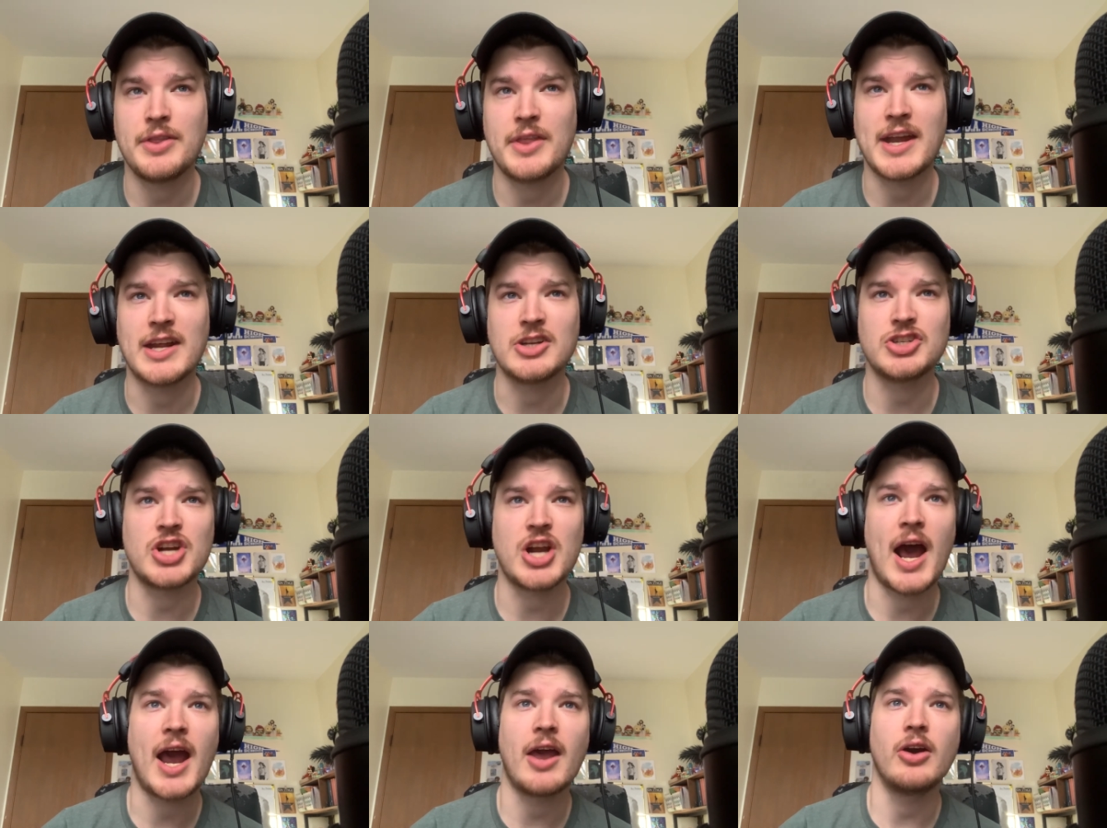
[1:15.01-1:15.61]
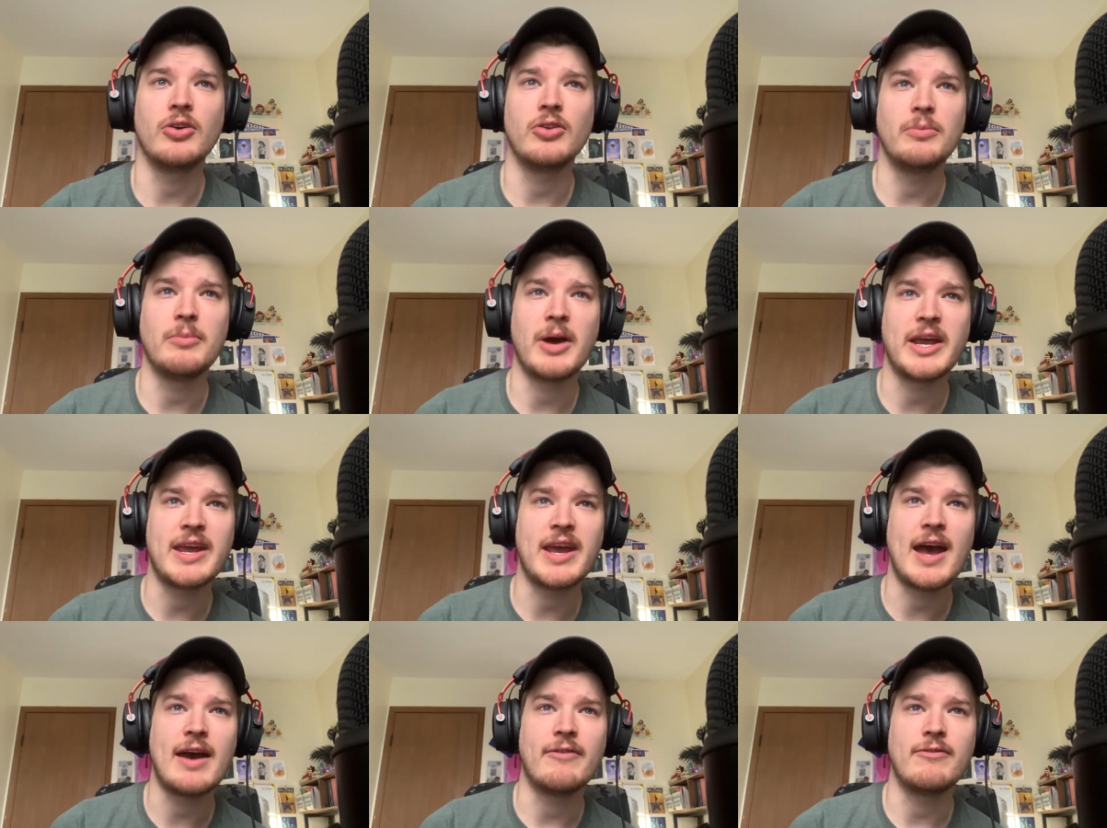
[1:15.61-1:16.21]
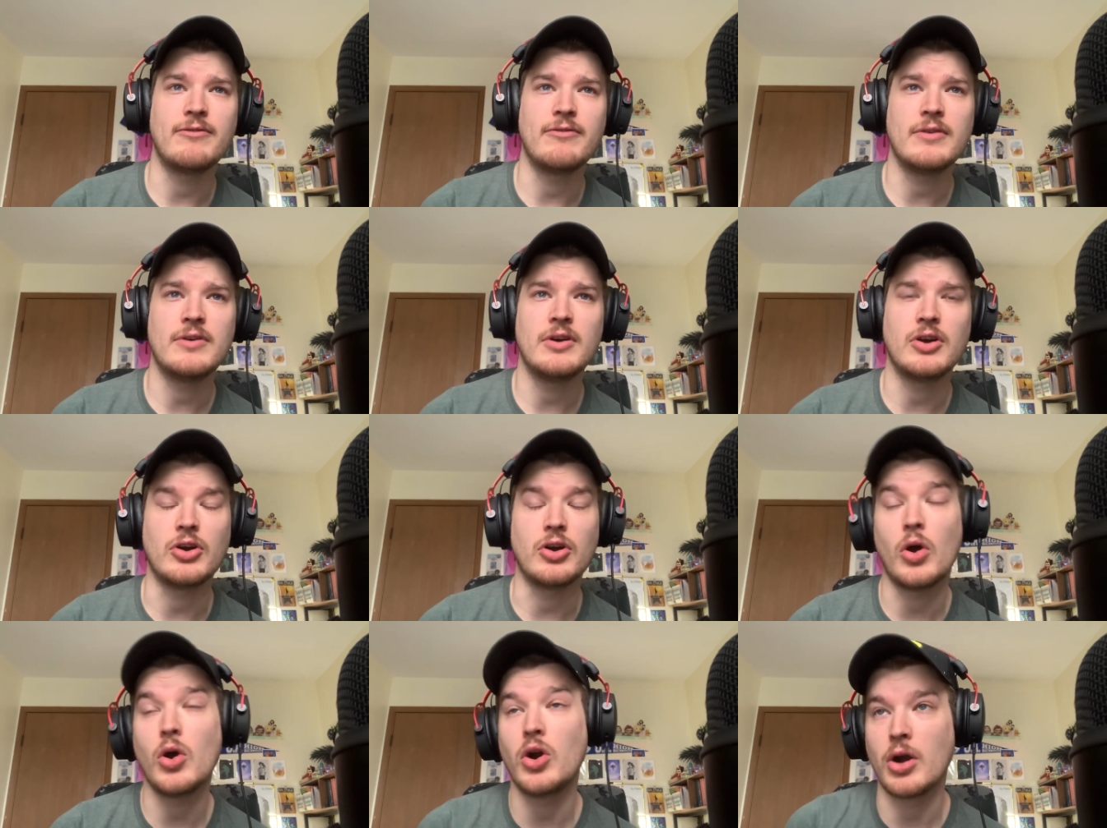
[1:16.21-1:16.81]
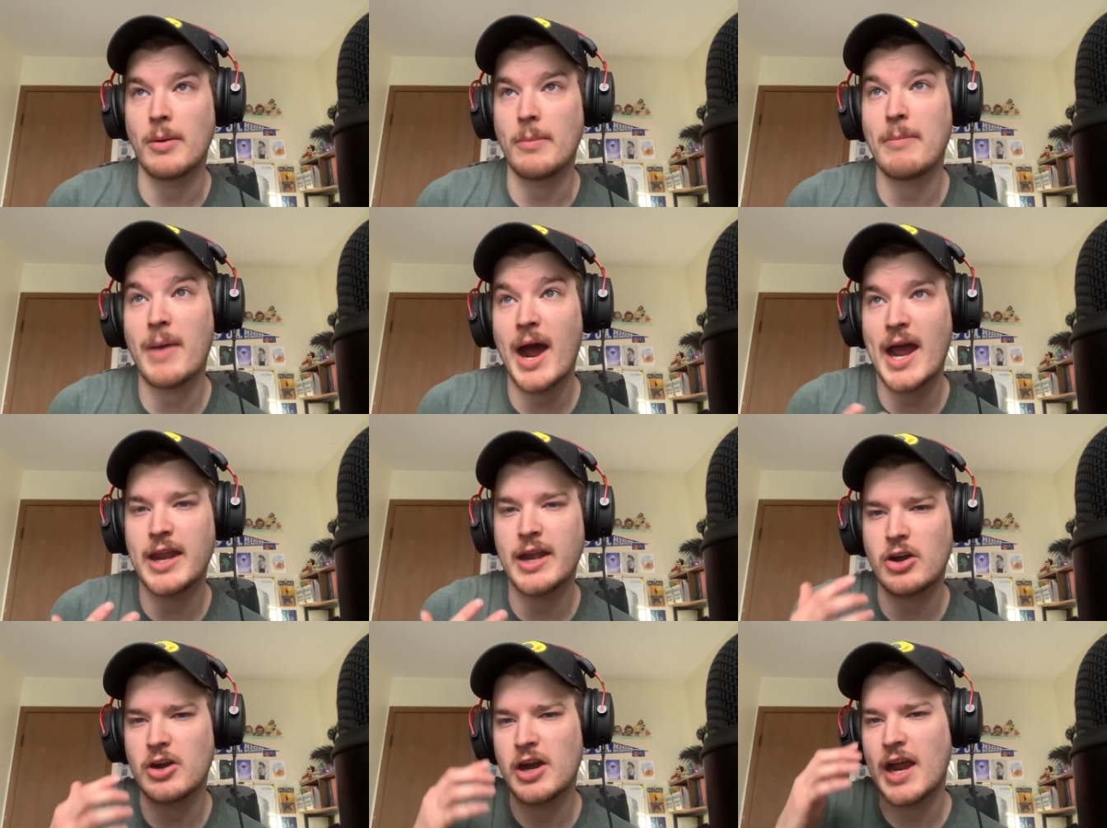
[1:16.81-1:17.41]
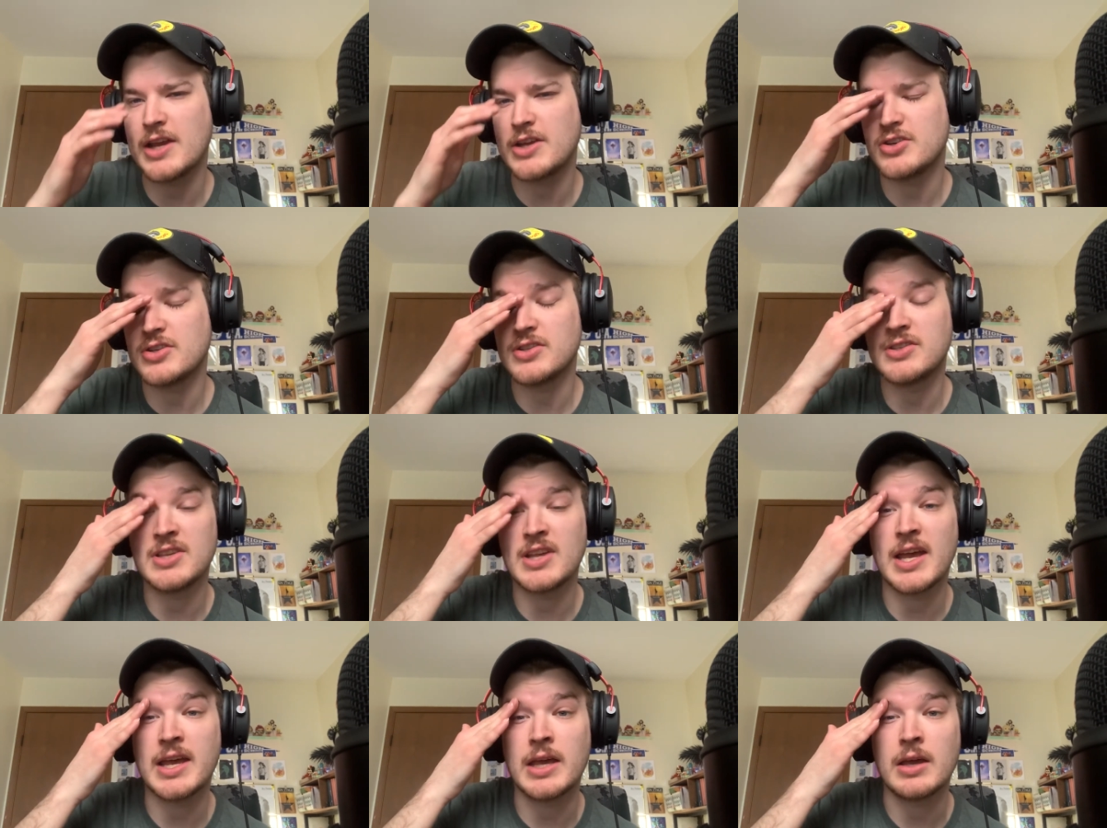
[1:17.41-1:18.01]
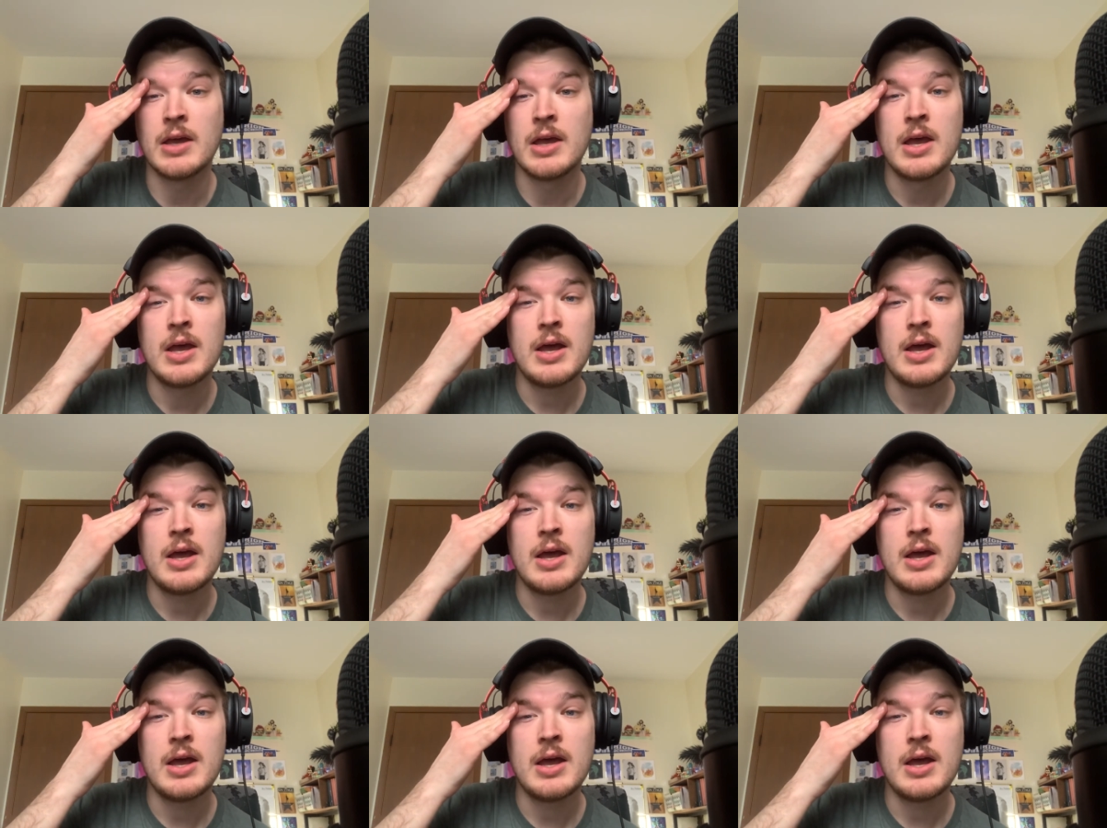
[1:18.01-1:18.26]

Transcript: that a child might have, or a minor, I should say,